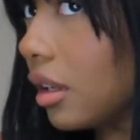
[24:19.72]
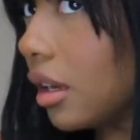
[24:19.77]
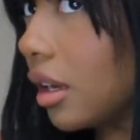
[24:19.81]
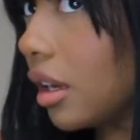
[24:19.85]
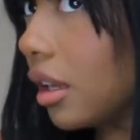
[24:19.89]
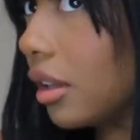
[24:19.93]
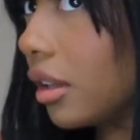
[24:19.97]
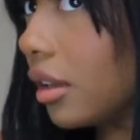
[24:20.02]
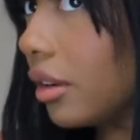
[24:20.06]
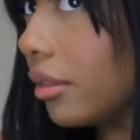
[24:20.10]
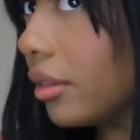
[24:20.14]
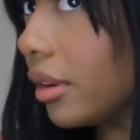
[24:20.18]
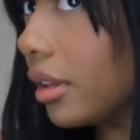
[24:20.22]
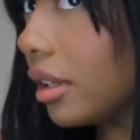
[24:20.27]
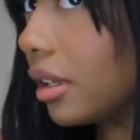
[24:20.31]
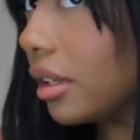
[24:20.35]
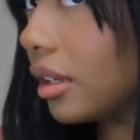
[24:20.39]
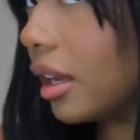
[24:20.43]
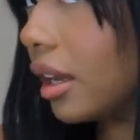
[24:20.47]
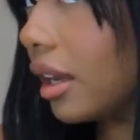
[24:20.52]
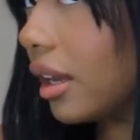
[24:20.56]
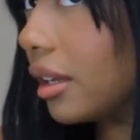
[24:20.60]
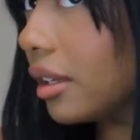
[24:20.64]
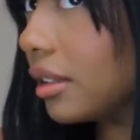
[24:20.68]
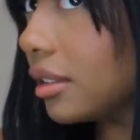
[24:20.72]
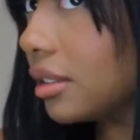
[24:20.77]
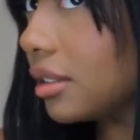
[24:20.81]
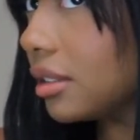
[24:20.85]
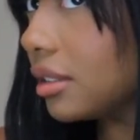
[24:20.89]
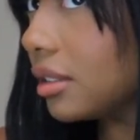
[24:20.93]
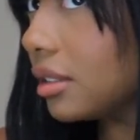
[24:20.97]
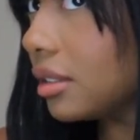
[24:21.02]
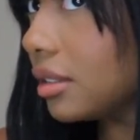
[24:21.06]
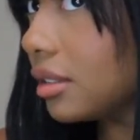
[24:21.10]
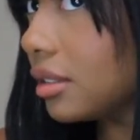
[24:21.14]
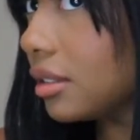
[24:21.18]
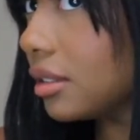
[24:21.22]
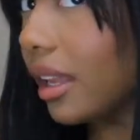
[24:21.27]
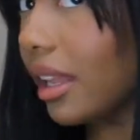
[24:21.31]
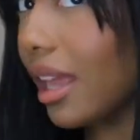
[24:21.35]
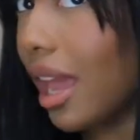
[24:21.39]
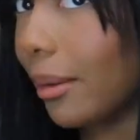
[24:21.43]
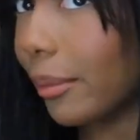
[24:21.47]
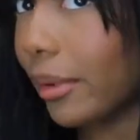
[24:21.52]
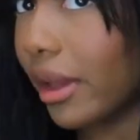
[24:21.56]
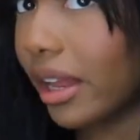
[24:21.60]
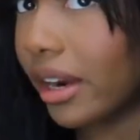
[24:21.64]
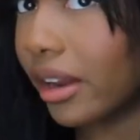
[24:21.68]
And they're really nice. And
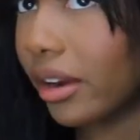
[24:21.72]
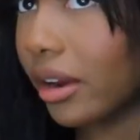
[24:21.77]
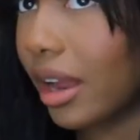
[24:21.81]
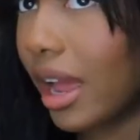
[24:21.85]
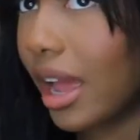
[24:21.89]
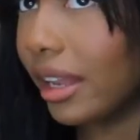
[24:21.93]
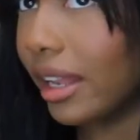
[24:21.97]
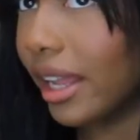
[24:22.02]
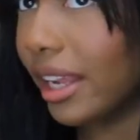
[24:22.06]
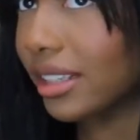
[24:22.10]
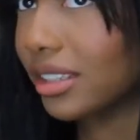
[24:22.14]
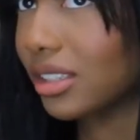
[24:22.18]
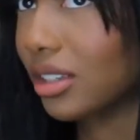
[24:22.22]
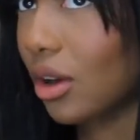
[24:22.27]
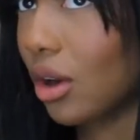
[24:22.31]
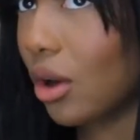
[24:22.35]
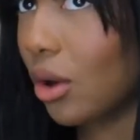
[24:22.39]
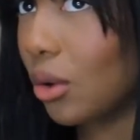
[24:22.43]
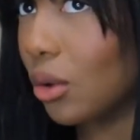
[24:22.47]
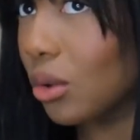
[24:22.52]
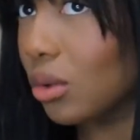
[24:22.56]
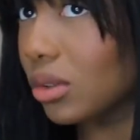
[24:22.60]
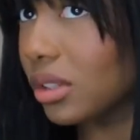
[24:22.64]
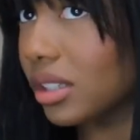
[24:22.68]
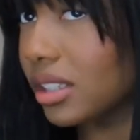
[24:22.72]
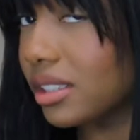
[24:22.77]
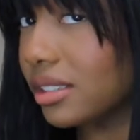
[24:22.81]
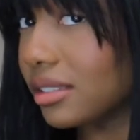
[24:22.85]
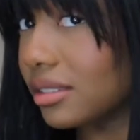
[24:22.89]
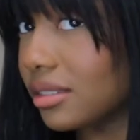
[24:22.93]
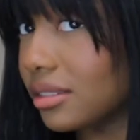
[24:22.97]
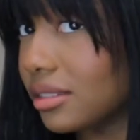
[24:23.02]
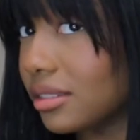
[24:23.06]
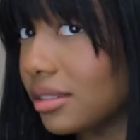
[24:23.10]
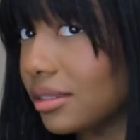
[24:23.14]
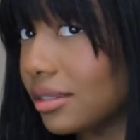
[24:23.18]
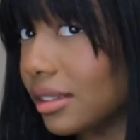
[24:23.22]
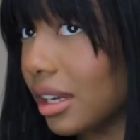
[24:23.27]
yeah, I like to hold it.